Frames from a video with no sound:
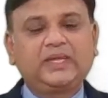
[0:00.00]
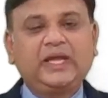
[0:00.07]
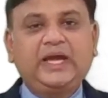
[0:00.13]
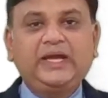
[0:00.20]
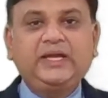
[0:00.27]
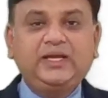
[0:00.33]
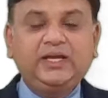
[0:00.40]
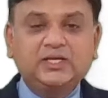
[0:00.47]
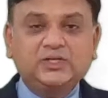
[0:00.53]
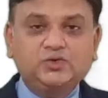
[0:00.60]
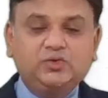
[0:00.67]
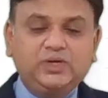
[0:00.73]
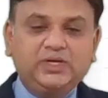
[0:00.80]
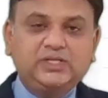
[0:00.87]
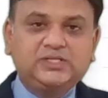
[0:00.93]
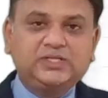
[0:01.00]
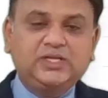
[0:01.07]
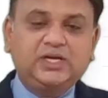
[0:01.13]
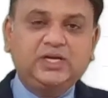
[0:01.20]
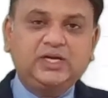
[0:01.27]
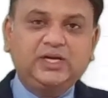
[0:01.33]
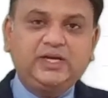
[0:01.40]
And dear students, the
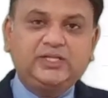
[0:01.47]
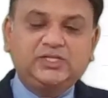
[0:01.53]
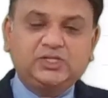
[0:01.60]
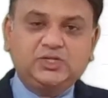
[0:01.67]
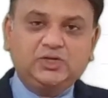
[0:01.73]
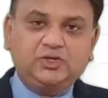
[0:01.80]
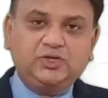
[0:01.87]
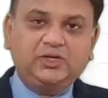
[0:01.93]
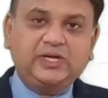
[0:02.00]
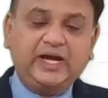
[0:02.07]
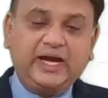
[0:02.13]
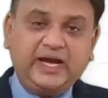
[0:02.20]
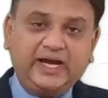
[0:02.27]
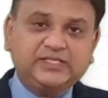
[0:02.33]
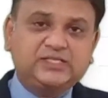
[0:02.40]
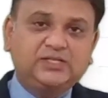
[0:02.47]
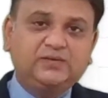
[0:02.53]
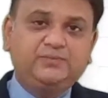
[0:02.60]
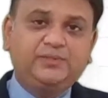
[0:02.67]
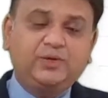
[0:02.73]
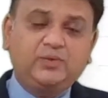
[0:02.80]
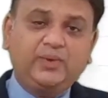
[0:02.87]
institute has
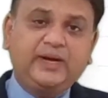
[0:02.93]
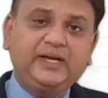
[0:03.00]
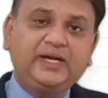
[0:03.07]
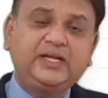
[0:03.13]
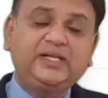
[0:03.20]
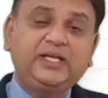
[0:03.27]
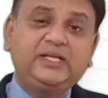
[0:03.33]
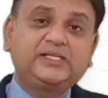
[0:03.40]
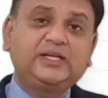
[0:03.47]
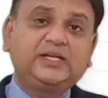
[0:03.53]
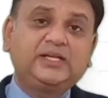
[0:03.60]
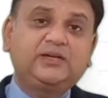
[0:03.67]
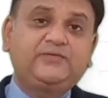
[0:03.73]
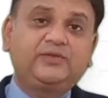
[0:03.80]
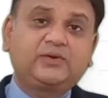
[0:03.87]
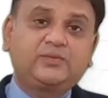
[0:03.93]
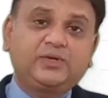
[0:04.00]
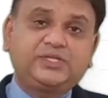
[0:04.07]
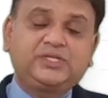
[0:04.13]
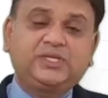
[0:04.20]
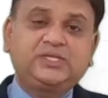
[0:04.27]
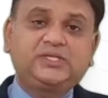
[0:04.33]
provided these kind of the
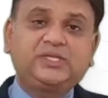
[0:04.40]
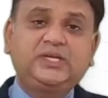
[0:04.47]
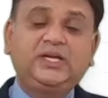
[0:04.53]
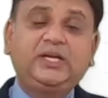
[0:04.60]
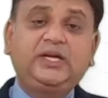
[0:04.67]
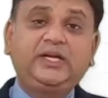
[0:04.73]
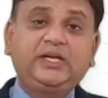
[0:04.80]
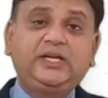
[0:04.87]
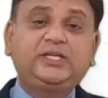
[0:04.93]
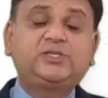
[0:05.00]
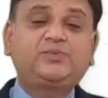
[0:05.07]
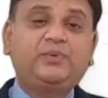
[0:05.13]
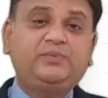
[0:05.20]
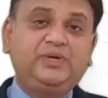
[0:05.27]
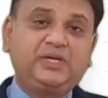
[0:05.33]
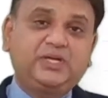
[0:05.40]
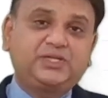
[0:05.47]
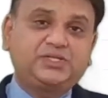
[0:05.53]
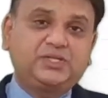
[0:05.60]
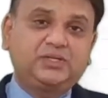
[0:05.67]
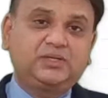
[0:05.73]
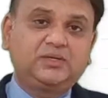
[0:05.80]
questions in its
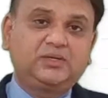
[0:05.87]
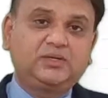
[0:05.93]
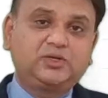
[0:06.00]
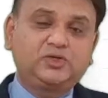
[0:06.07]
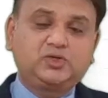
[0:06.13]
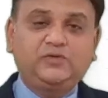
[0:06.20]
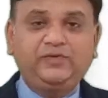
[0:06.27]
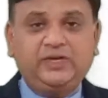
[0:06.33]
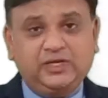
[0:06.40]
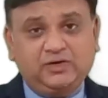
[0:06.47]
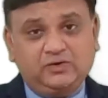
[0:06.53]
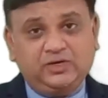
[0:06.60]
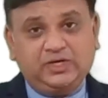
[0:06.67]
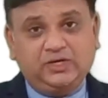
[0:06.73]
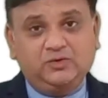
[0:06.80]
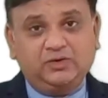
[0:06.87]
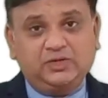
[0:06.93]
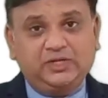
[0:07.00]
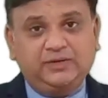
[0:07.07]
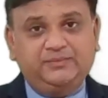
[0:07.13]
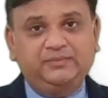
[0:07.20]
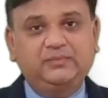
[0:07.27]
publication, so we cannot ignore
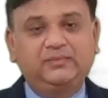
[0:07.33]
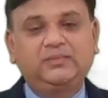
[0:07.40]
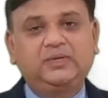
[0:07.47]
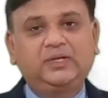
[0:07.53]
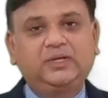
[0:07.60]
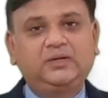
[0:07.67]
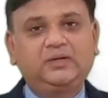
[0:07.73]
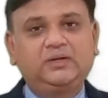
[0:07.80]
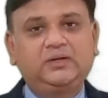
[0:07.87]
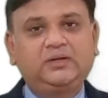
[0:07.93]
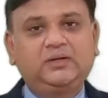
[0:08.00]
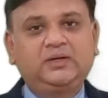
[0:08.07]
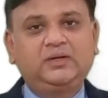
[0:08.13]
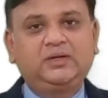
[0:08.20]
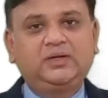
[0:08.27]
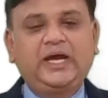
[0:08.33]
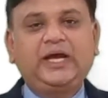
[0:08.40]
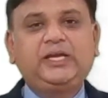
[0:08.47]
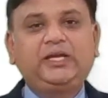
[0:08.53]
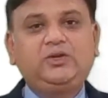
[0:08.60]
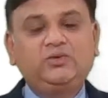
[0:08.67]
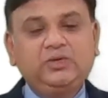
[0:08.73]
them,
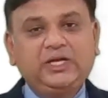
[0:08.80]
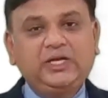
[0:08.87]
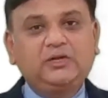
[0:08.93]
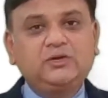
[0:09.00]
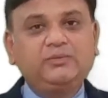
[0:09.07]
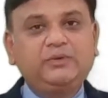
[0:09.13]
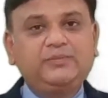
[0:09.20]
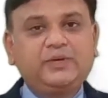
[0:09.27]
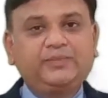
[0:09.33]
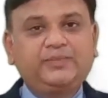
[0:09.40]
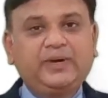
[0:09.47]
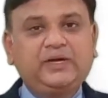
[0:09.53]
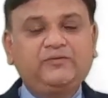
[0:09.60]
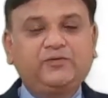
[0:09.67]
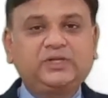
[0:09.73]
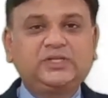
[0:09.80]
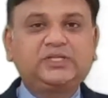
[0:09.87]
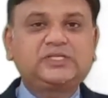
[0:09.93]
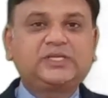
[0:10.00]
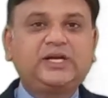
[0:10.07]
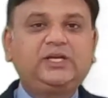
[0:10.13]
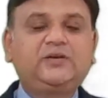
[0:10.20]
and you need to be prepared for this
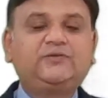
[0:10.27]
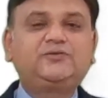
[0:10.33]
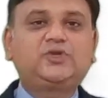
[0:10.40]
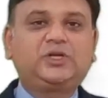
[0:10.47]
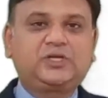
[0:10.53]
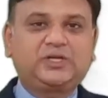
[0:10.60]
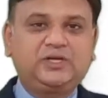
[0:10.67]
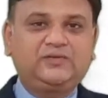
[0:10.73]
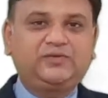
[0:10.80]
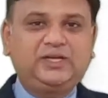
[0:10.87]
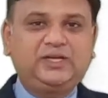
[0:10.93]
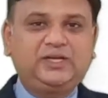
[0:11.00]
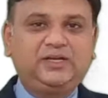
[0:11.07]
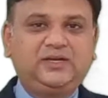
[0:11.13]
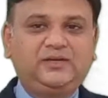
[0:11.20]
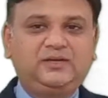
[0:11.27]
kind of shortcut working.